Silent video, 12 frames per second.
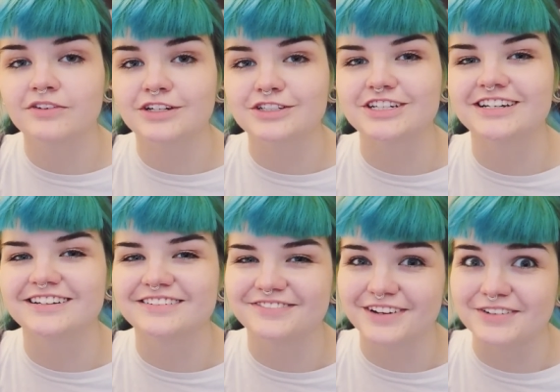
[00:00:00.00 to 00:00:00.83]

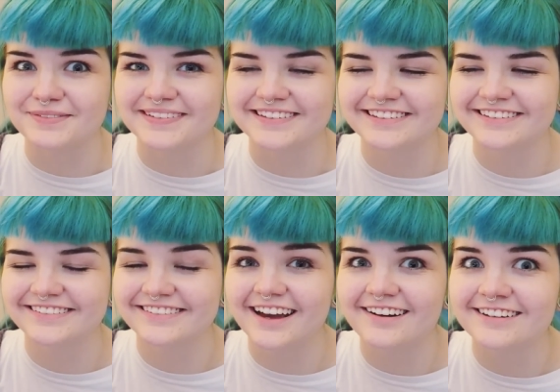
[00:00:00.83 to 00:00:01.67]
version of Vlogmas.
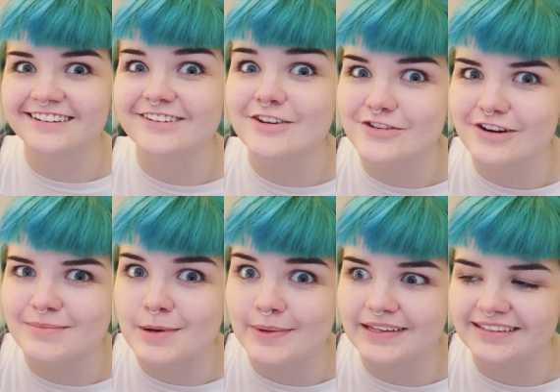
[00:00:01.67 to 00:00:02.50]
I'll just try
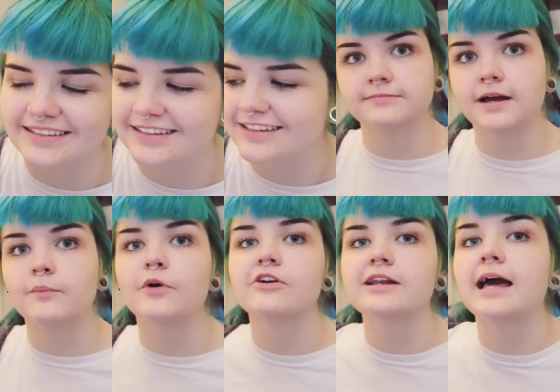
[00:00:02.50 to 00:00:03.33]
my best. I'm
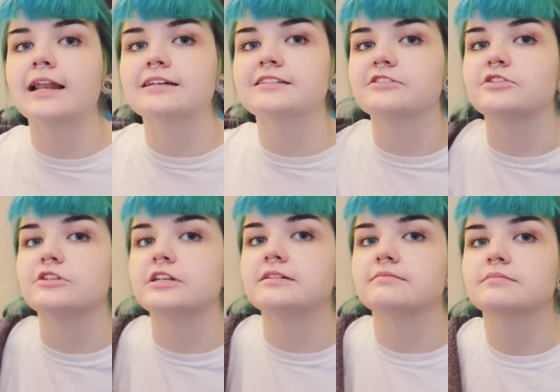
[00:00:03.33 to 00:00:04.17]
wearing Alex's
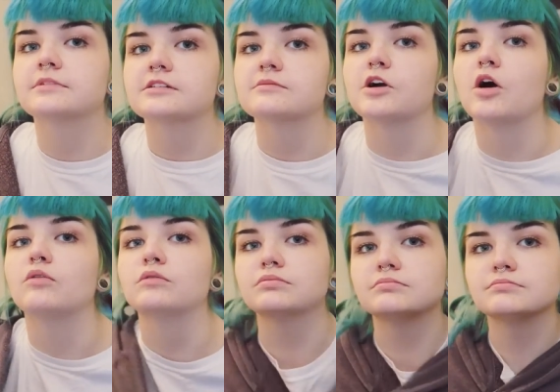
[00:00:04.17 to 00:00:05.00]
hoodie because I'm
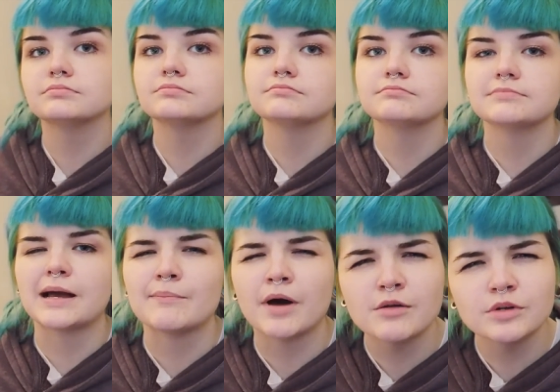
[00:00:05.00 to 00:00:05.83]
cold.
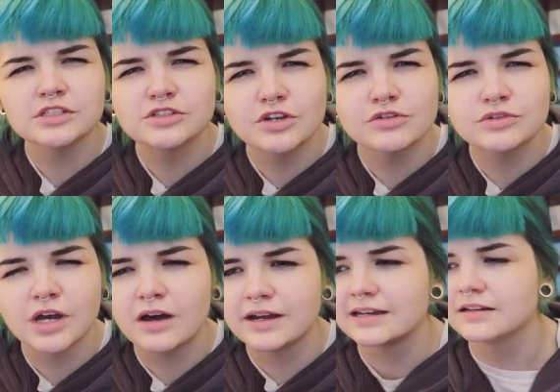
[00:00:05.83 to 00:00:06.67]
And my one's too
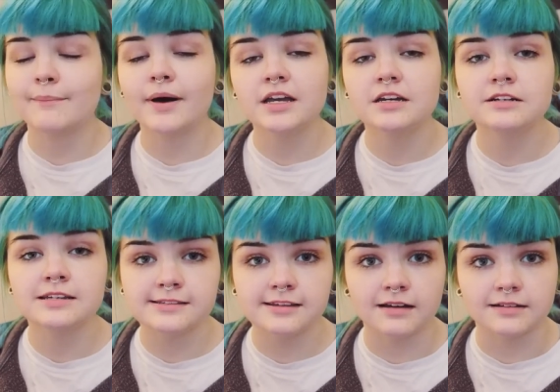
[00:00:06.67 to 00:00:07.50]
tight. My hoodie
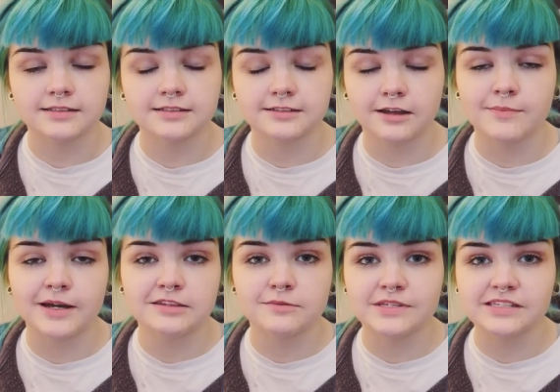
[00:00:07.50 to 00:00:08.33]
sucks because I
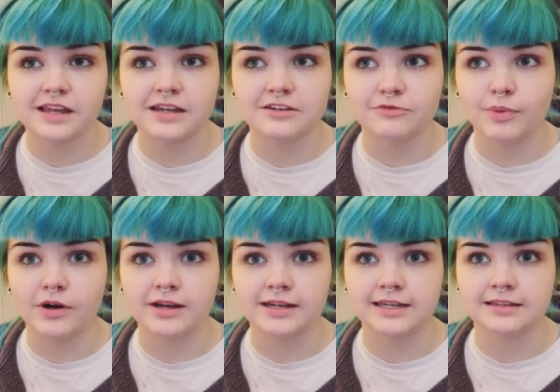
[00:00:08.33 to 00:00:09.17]
made the mistake of
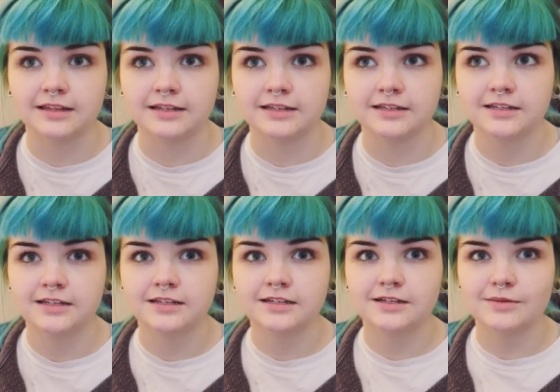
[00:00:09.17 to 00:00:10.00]
buying it like
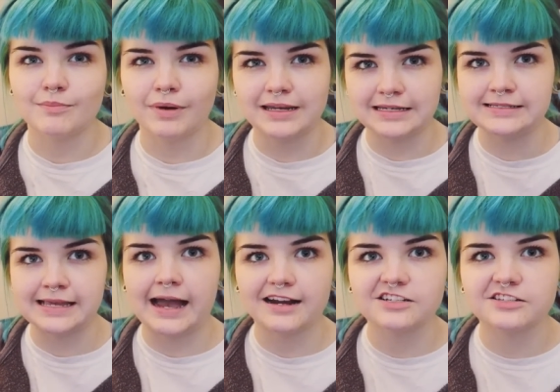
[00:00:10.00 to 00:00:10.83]
my
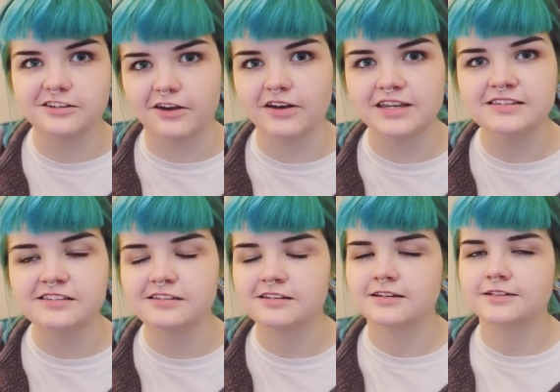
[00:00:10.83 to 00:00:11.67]
exact
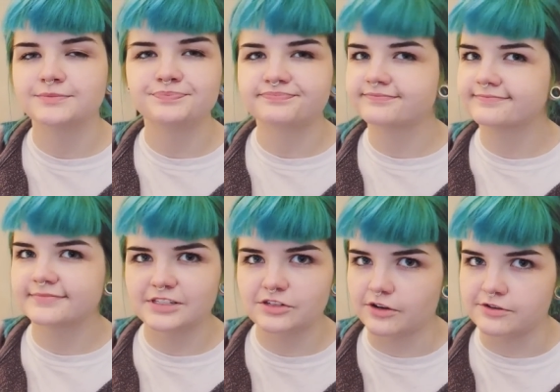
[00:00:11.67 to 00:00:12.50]
size.
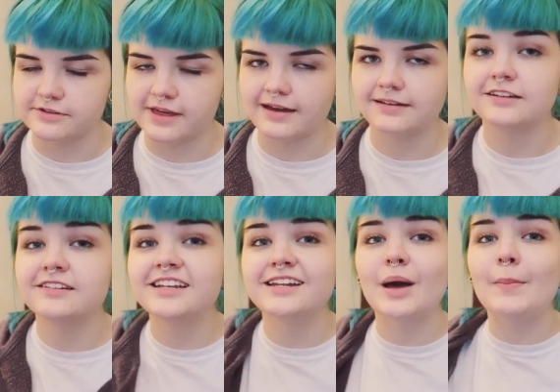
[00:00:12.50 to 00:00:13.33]
Don't do that. You
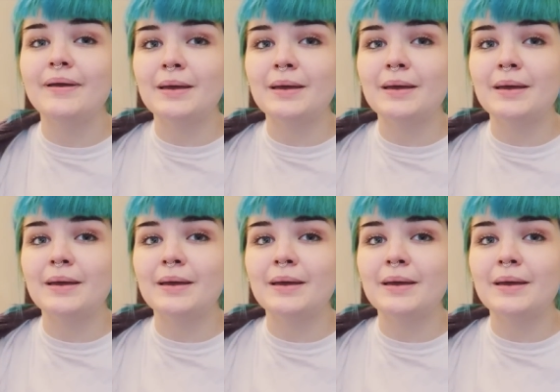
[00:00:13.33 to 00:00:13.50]
need it a